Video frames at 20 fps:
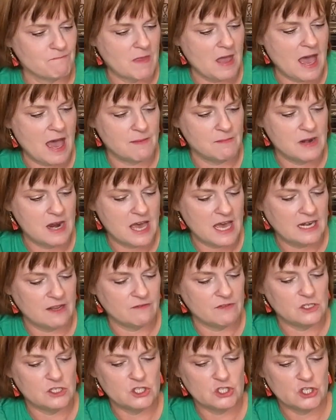I'm not
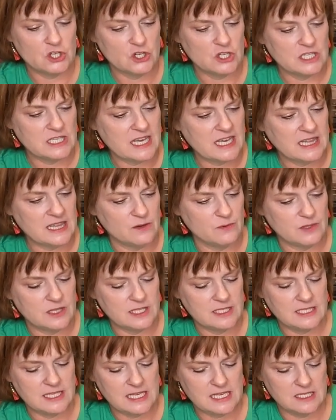even sure exactly what
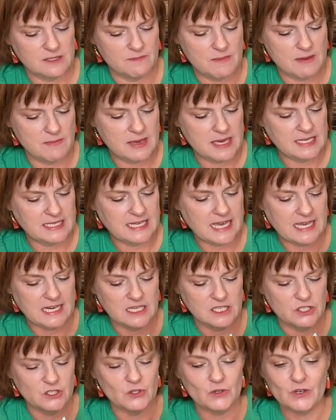this is, maybe a
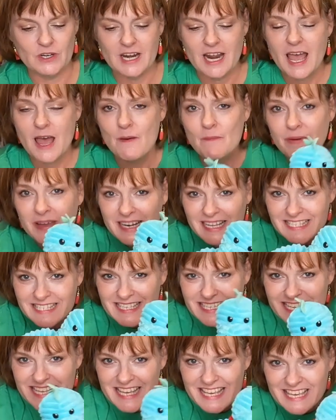dinosaur, but
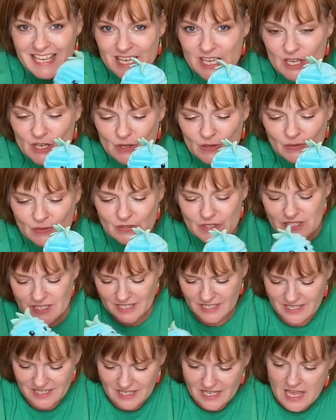isn't he cute?
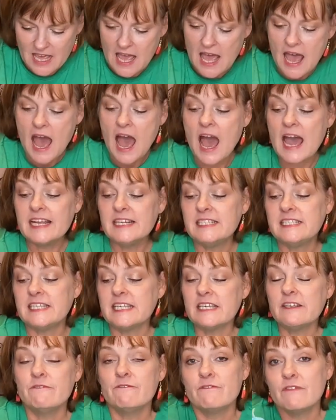I
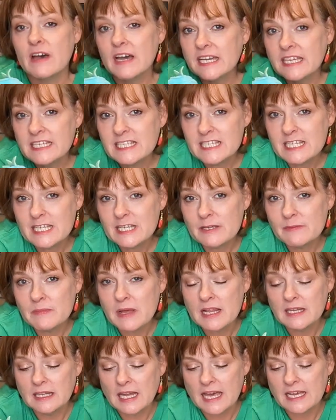did find him
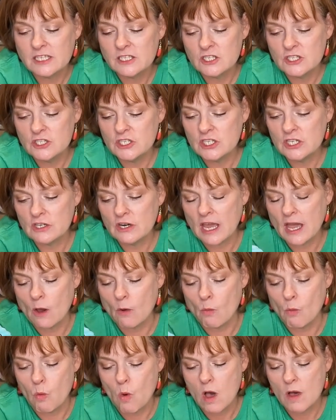last year
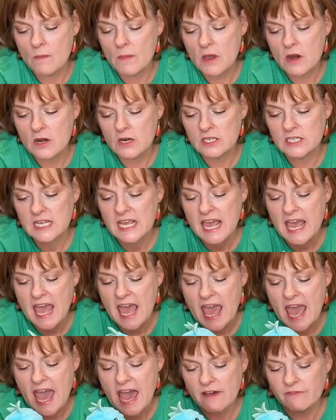at Walmart
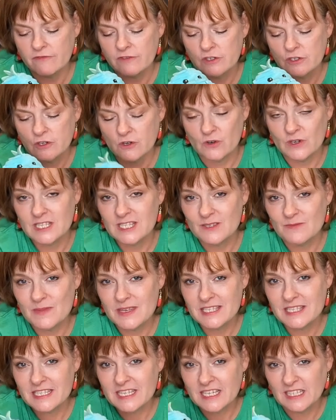after
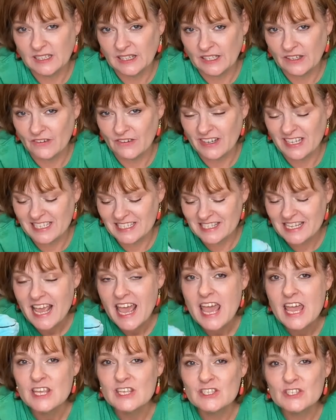Christmas clearance.
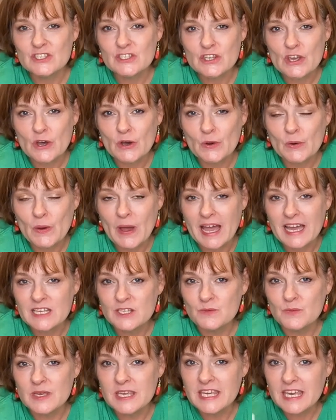So
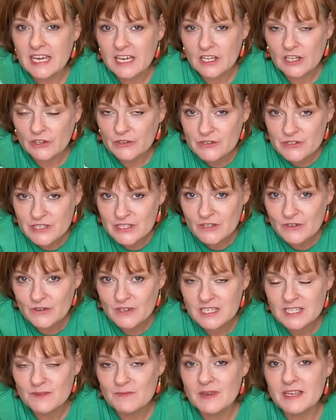as we get close to
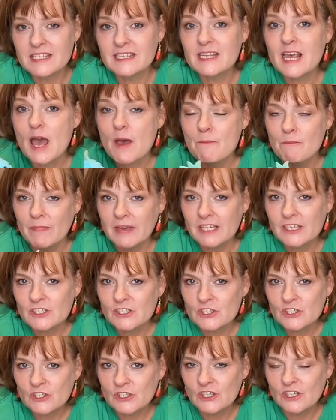Christmas, make
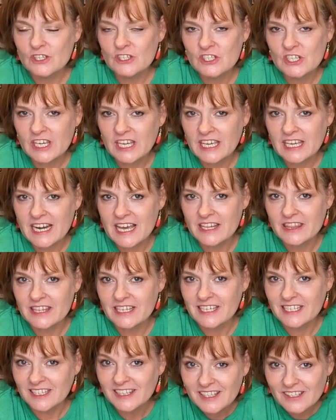sure you're checking out the
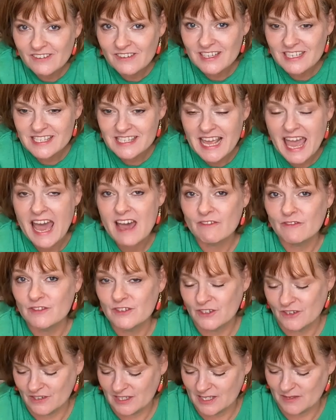clearance after
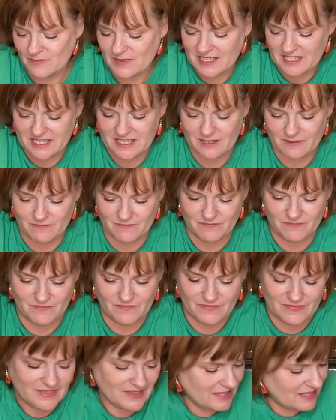Christmas.
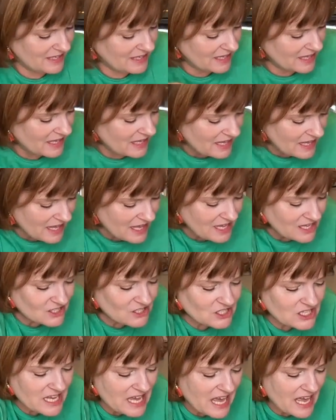
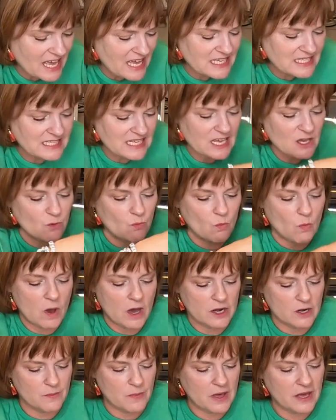She has a
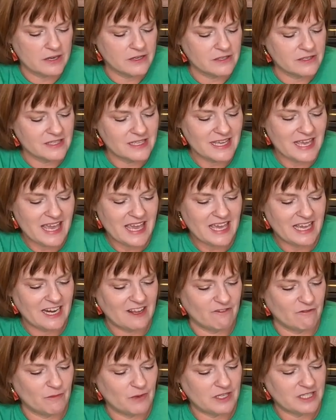water bottle, and
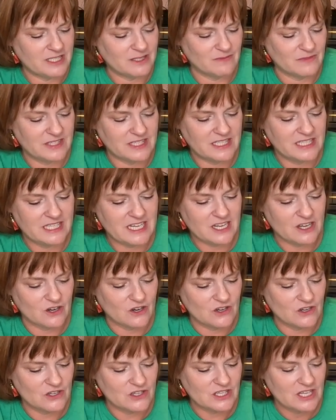I've put some
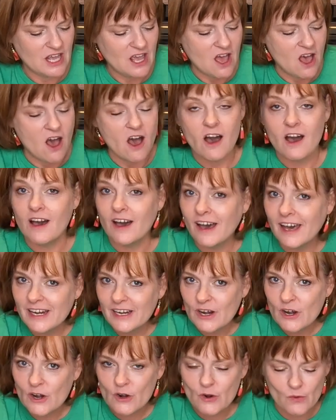stickers on
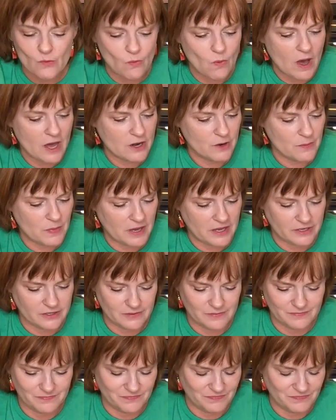her water bottle.